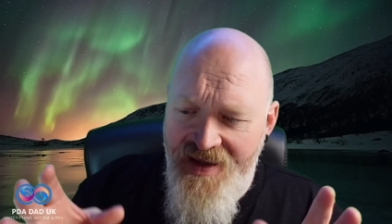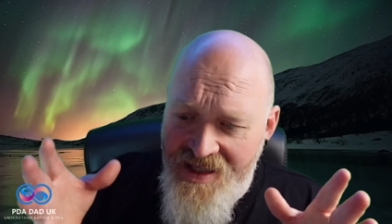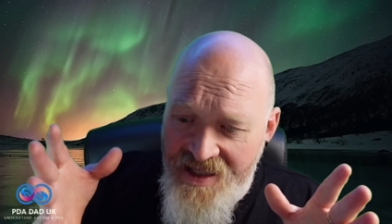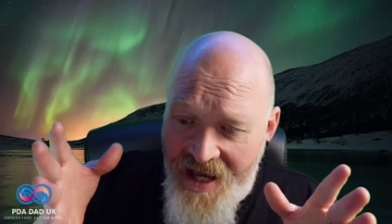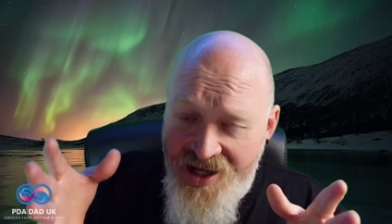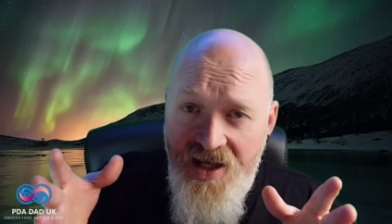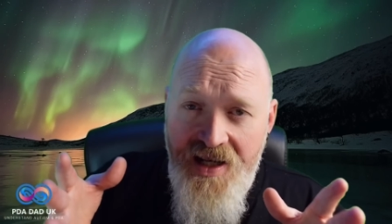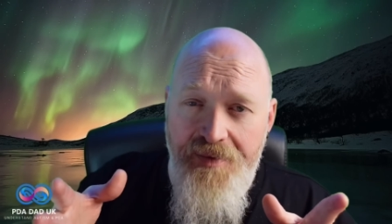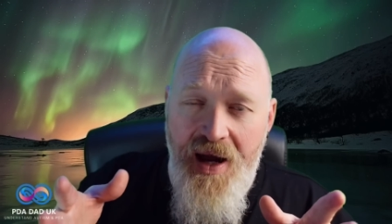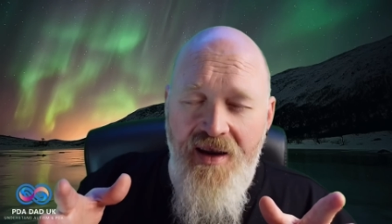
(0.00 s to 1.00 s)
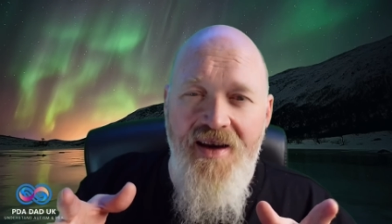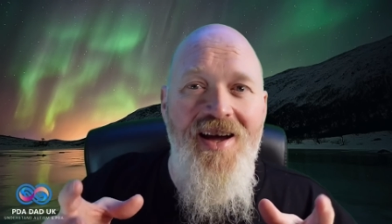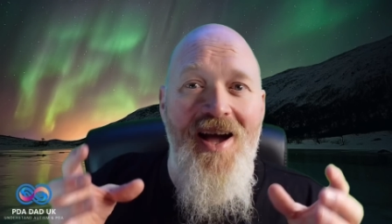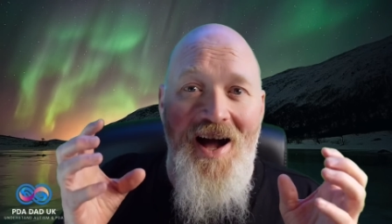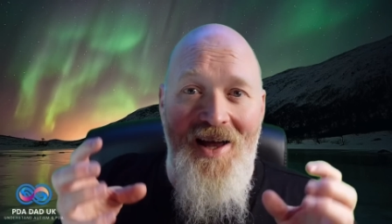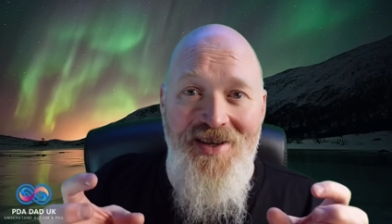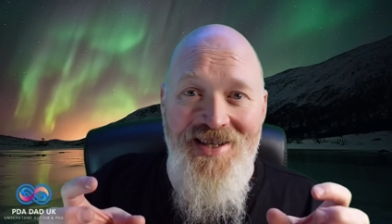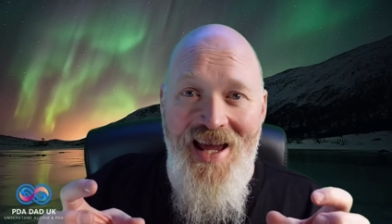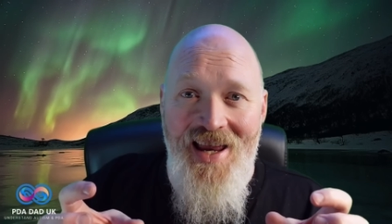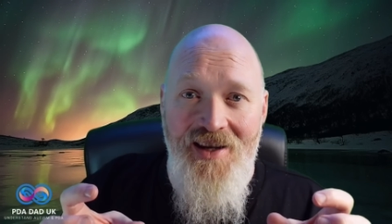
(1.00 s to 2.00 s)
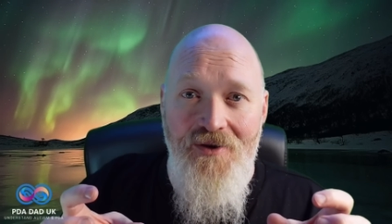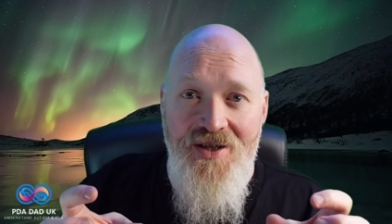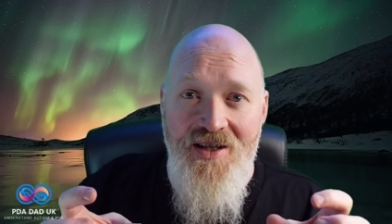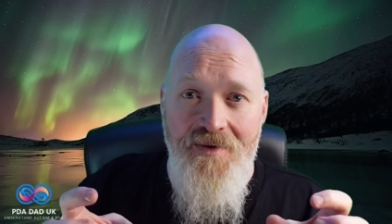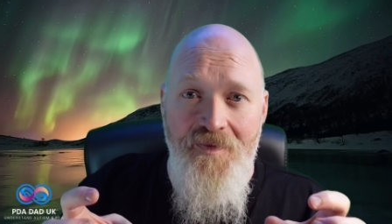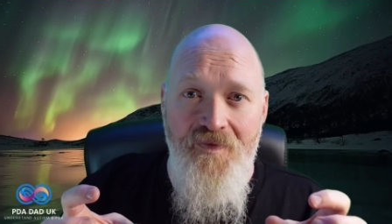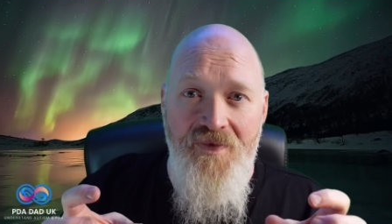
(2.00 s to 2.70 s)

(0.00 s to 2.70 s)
This is actually about understanding autism,